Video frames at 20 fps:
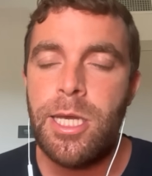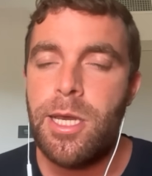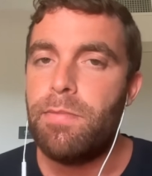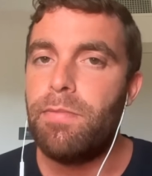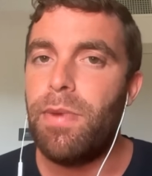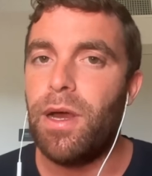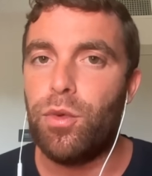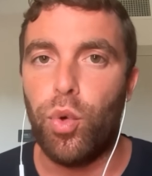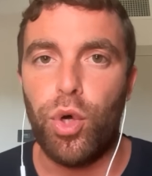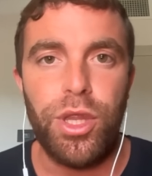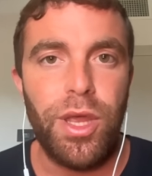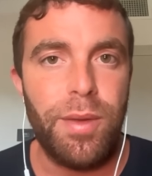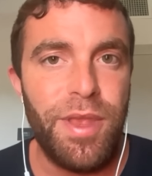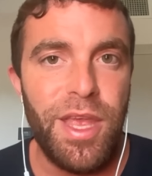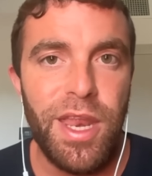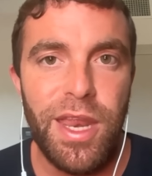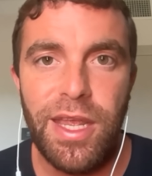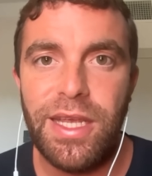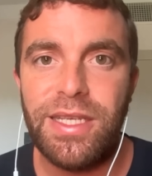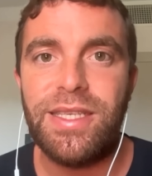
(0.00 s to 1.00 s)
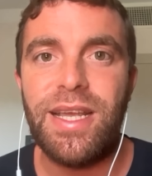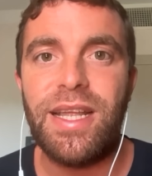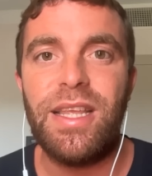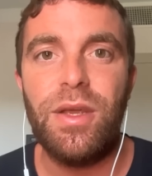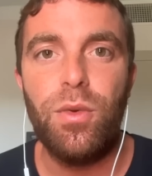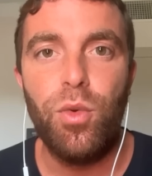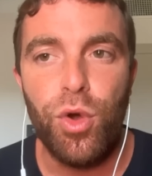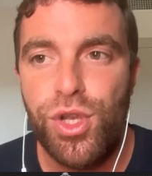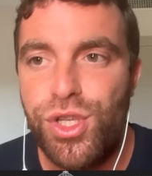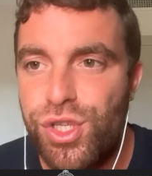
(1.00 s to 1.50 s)
But what I'm hearing is that he
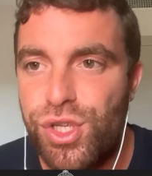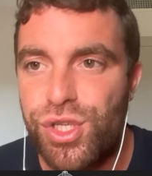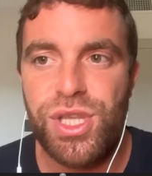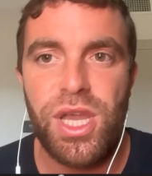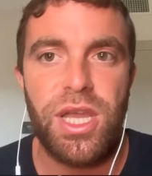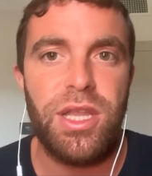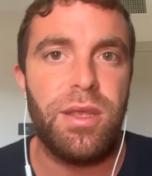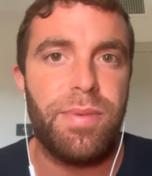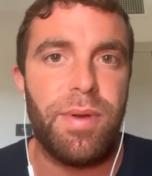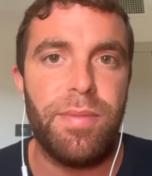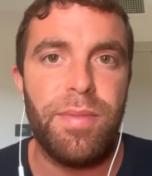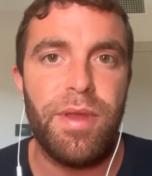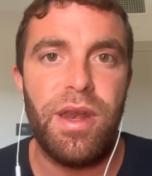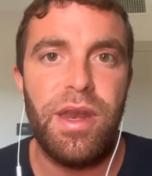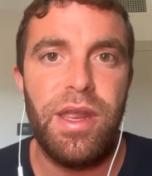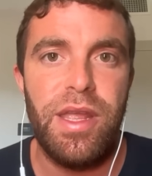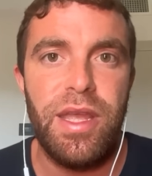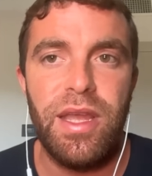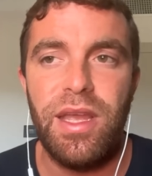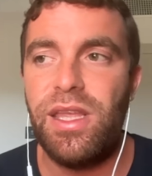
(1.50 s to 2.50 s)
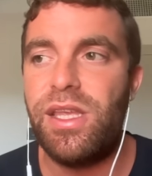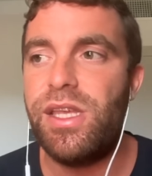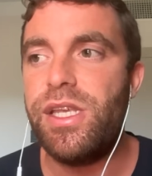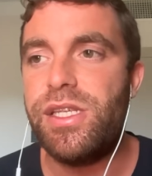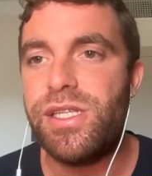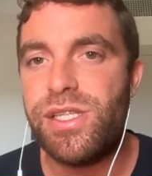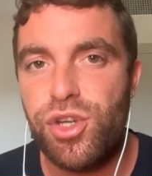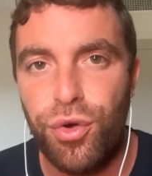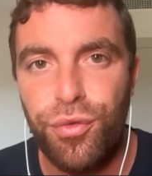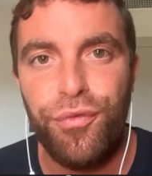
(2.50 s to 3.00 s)
wants to stay in the Premier League.
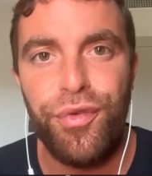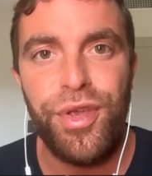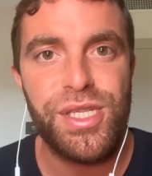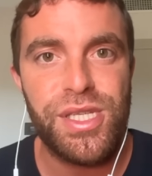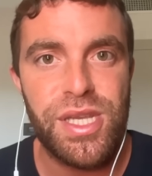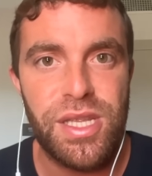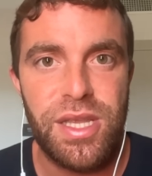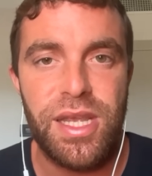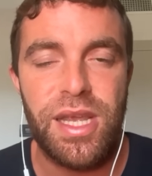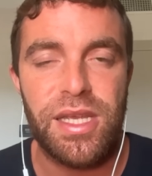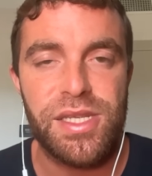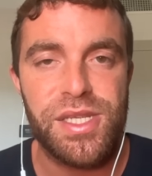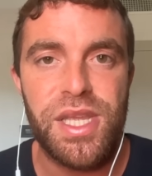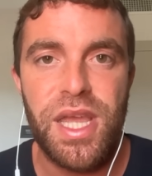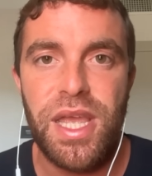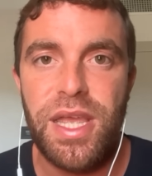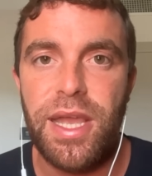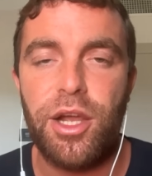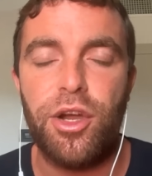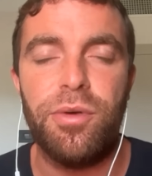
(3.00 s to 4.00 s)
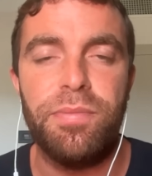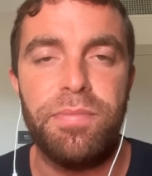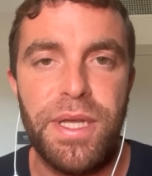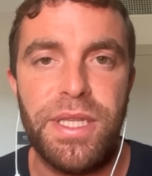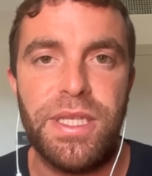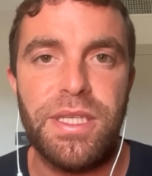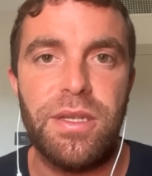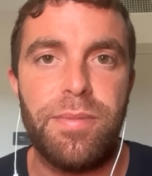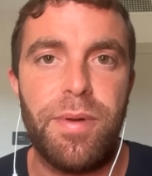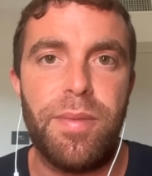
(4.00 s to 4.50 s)
He's convinced that he can stay and
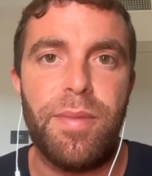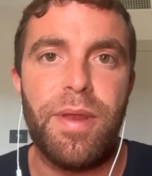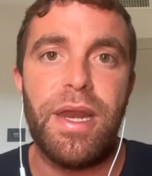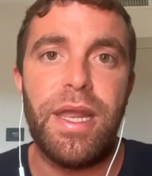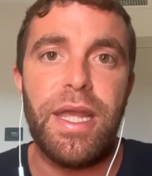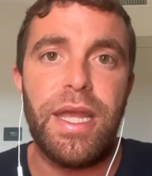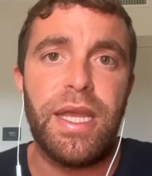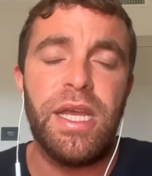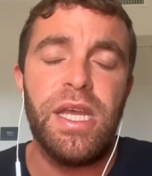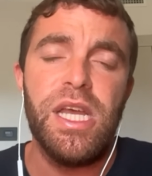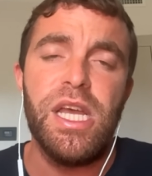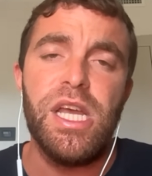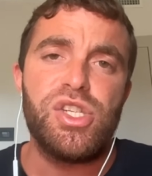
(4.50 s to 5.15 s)
compete in the Premier League.